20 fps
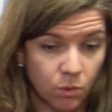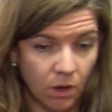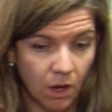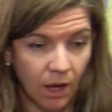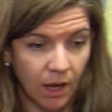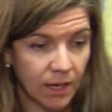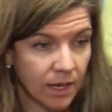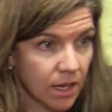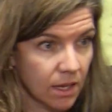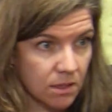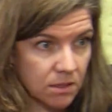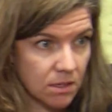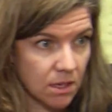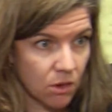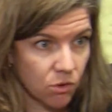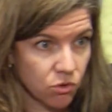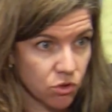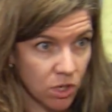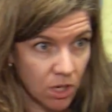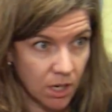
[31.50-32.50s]
an expert
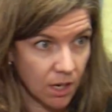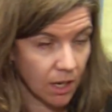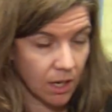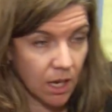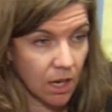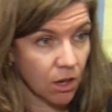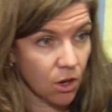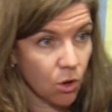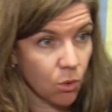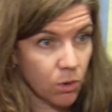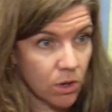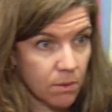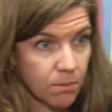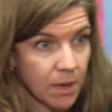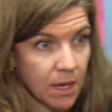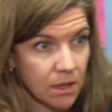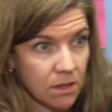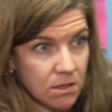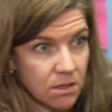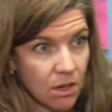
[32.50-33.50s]
in tumors of the
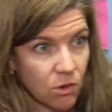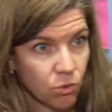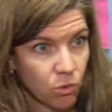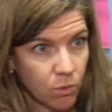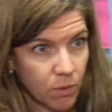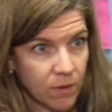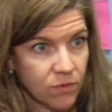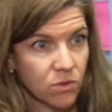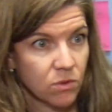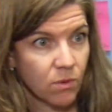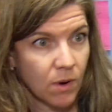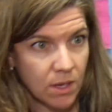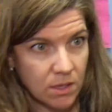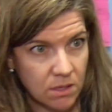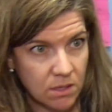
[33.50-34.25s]
nervous system.